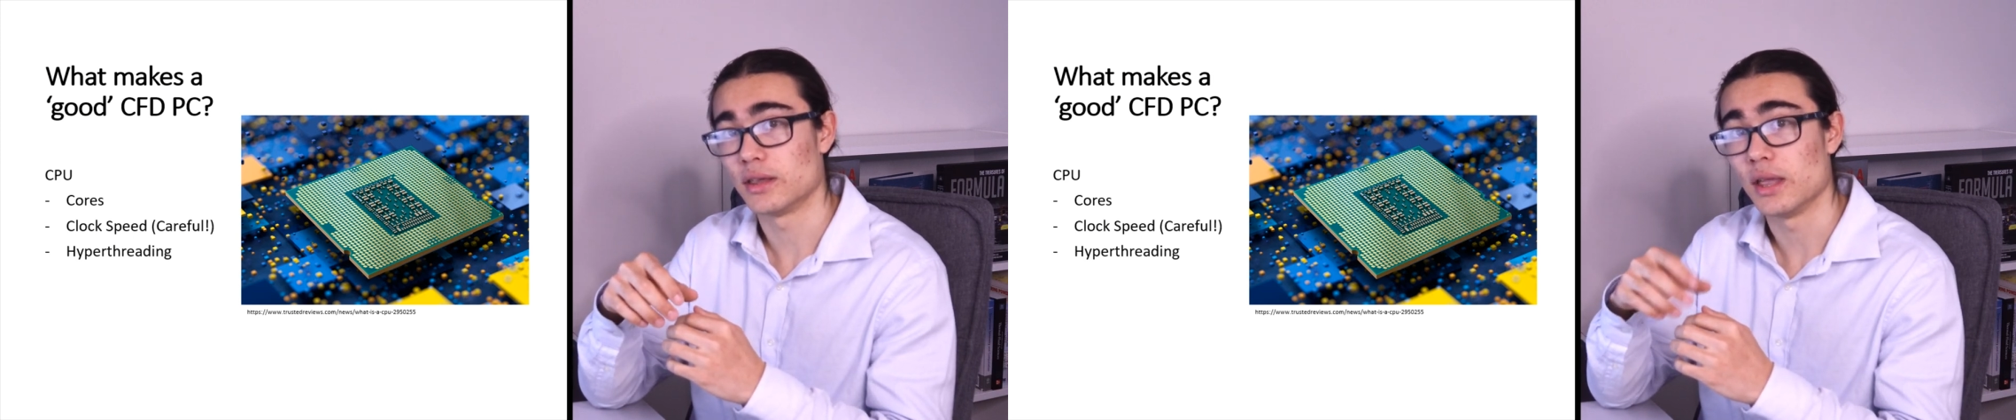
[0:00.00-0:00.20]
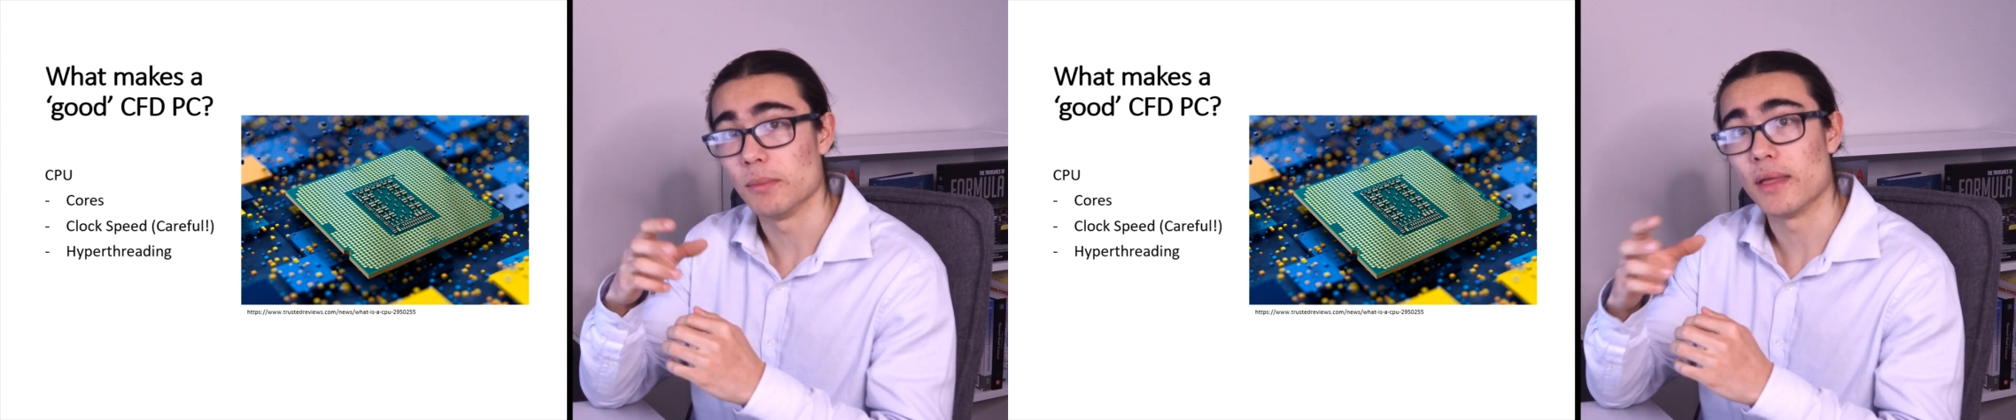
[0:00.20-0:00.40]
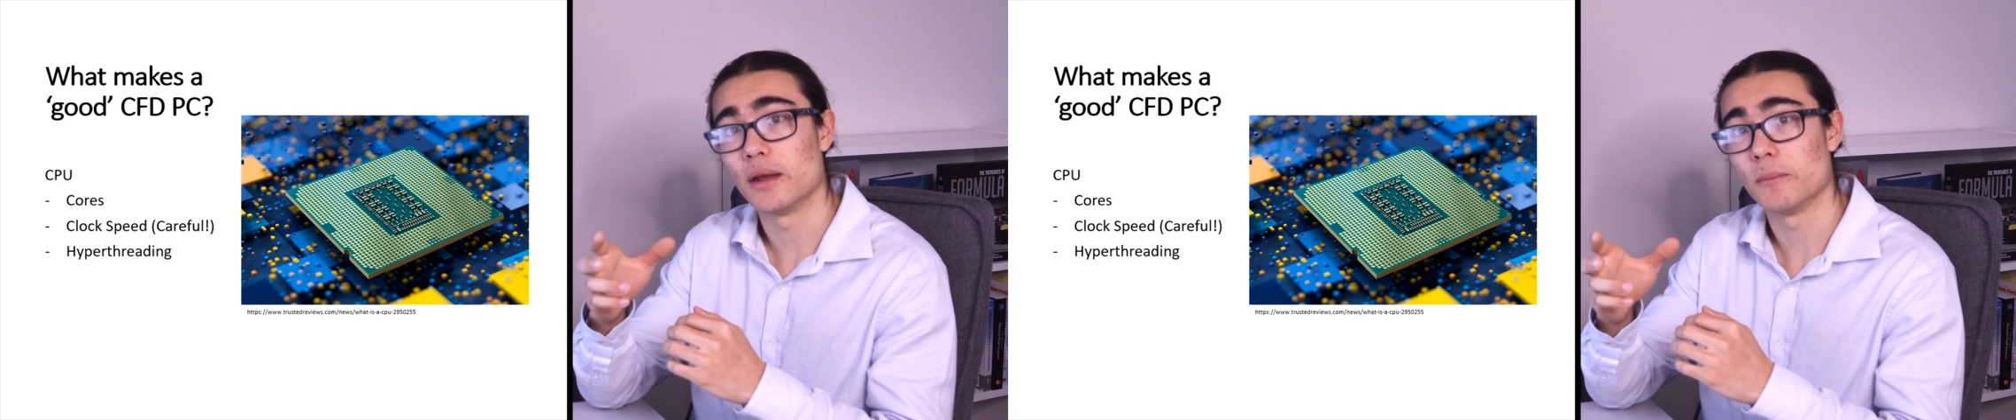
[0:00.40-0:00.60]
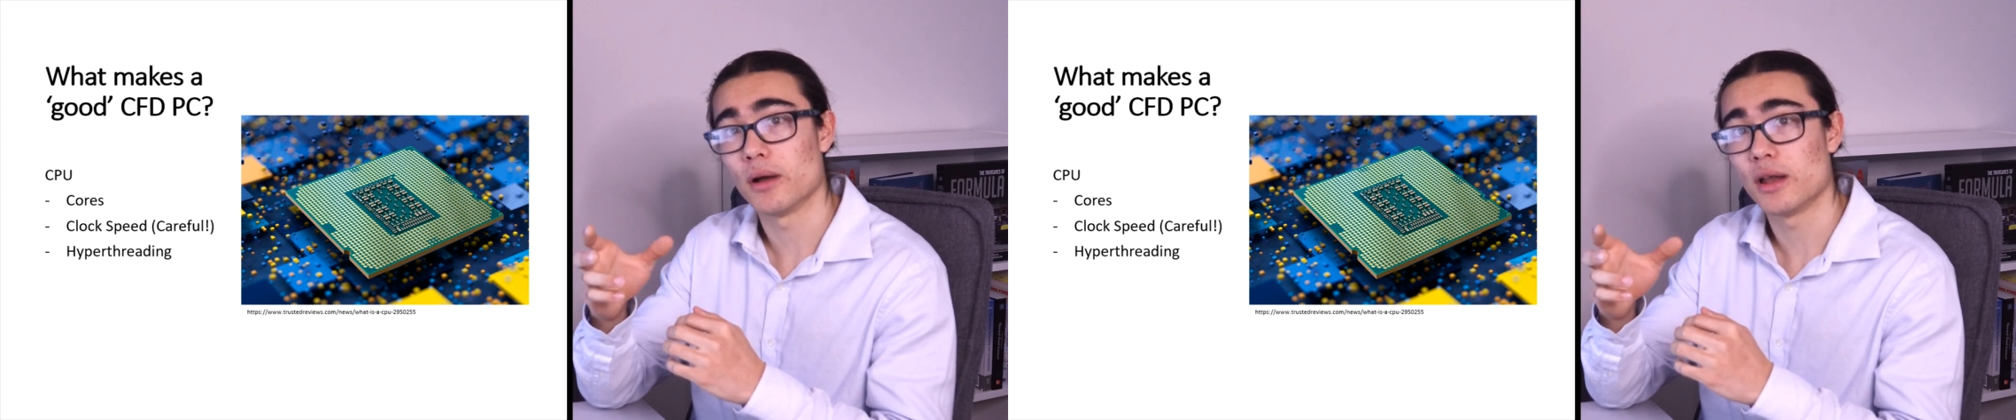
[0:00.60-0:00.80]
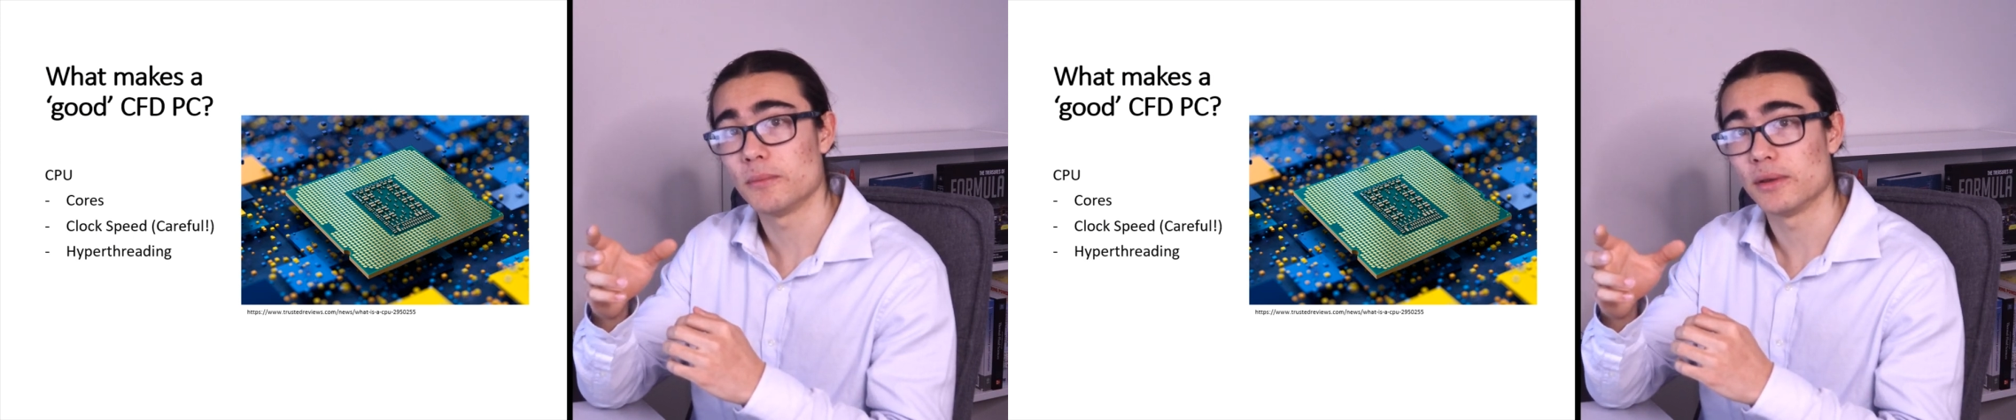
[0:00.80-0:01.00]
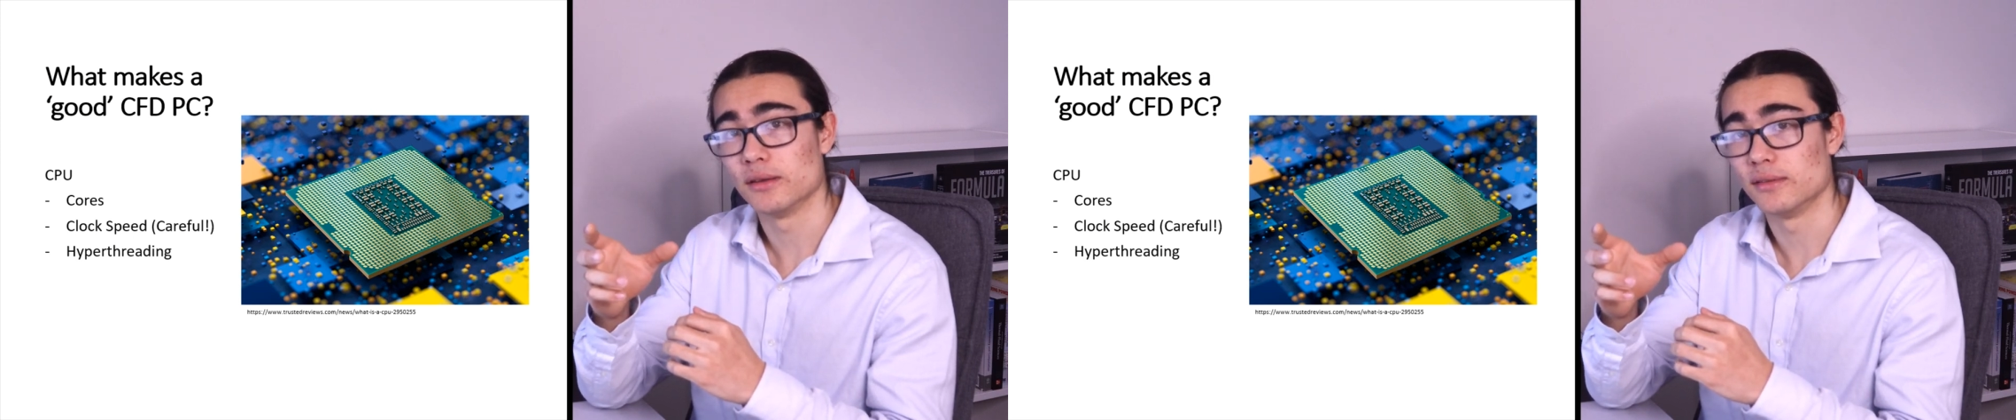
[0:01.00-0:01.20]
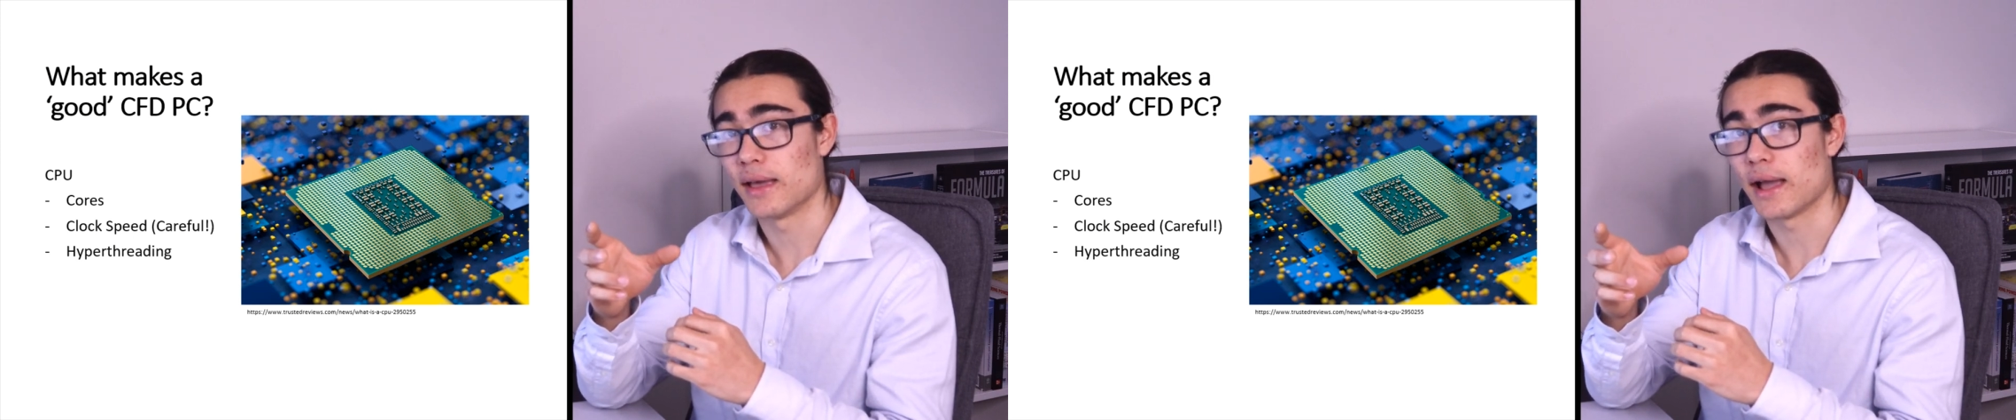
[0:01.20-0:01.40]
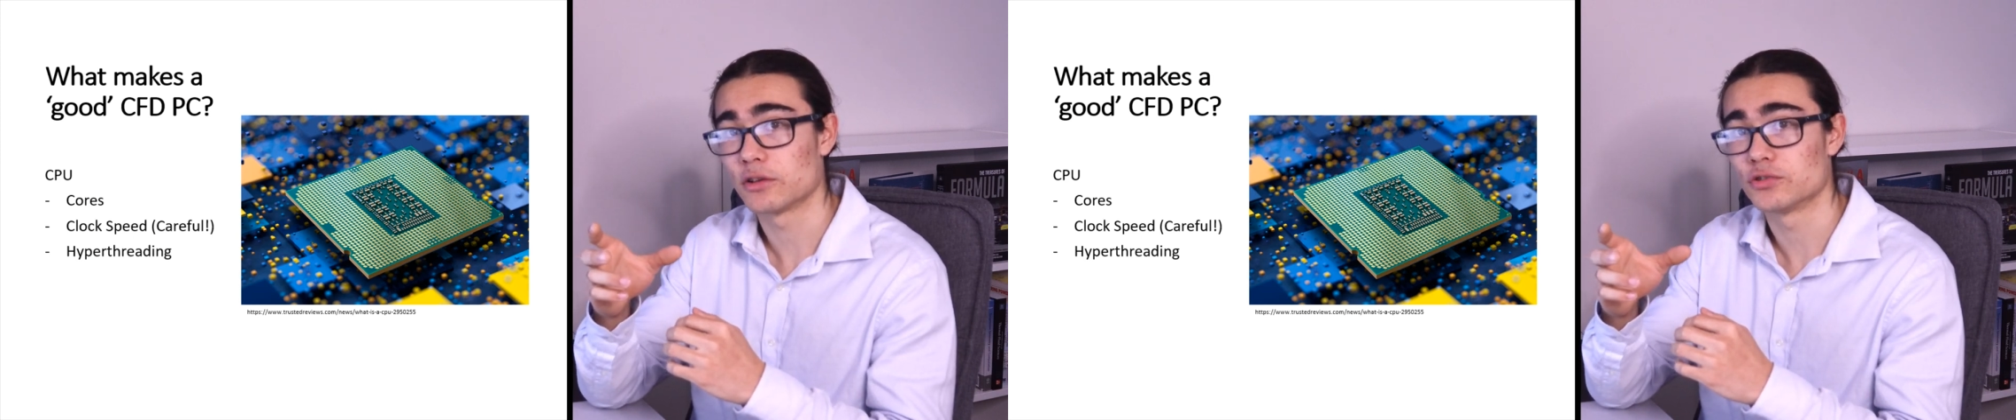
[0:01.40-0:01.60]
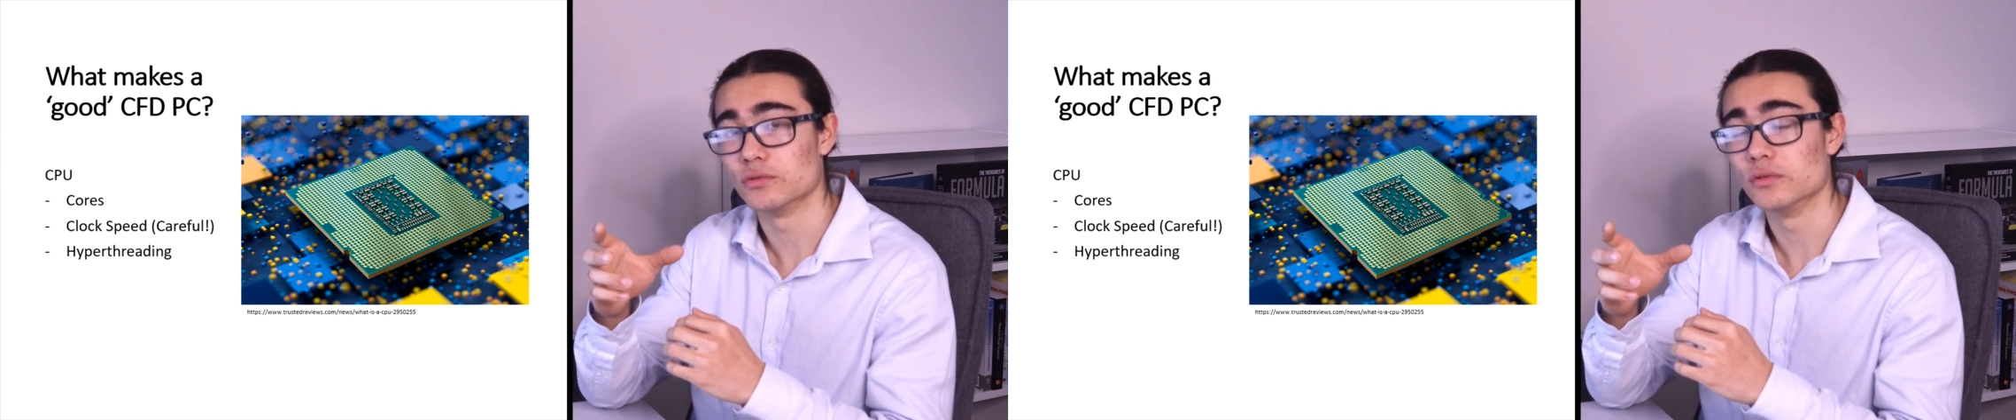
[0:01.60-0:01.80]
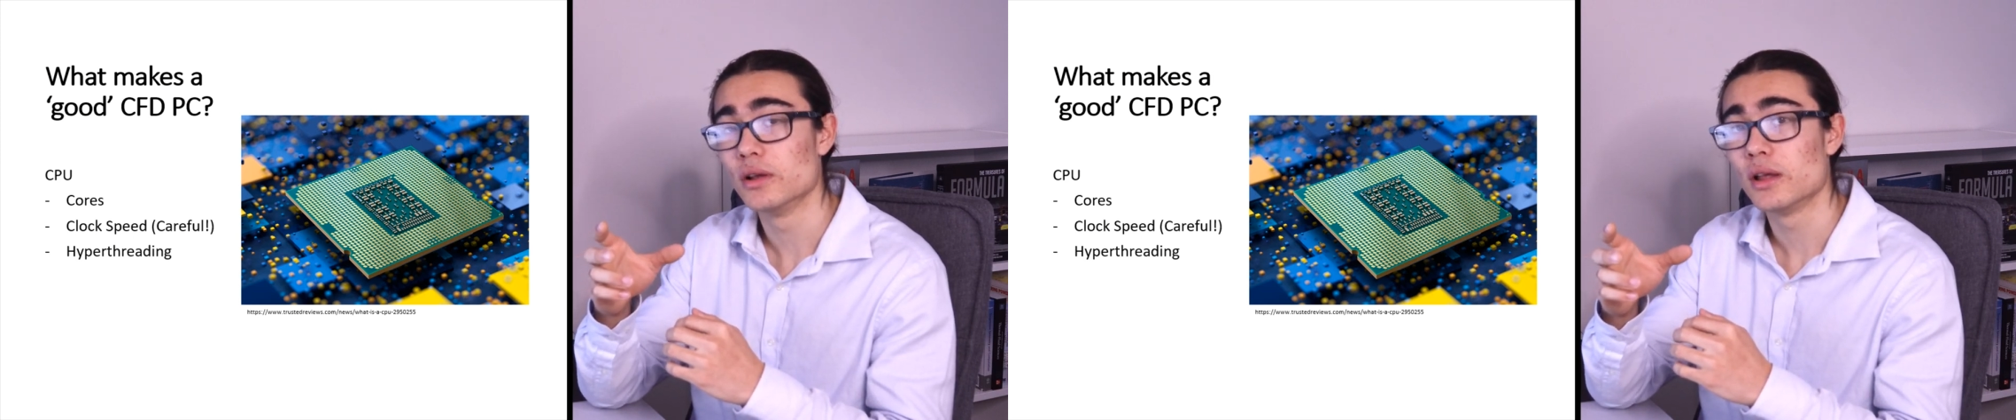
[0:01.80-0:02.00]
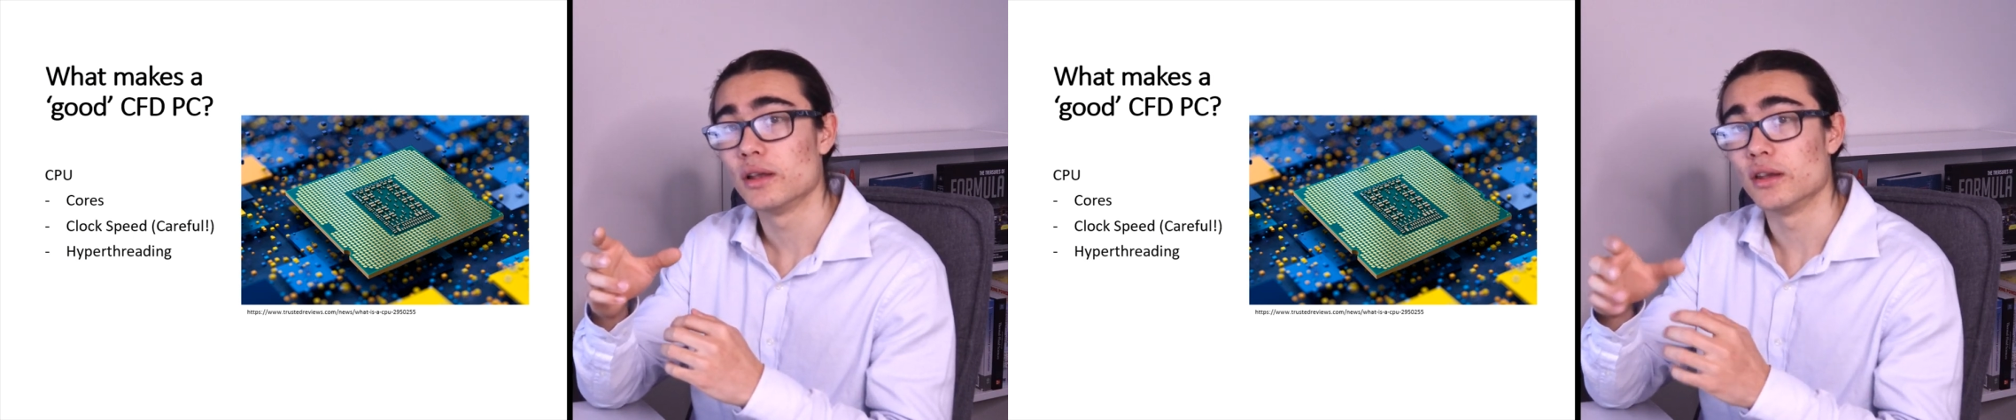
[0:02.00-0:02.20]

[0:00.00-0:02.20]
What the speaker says: keep that in mind, because the actual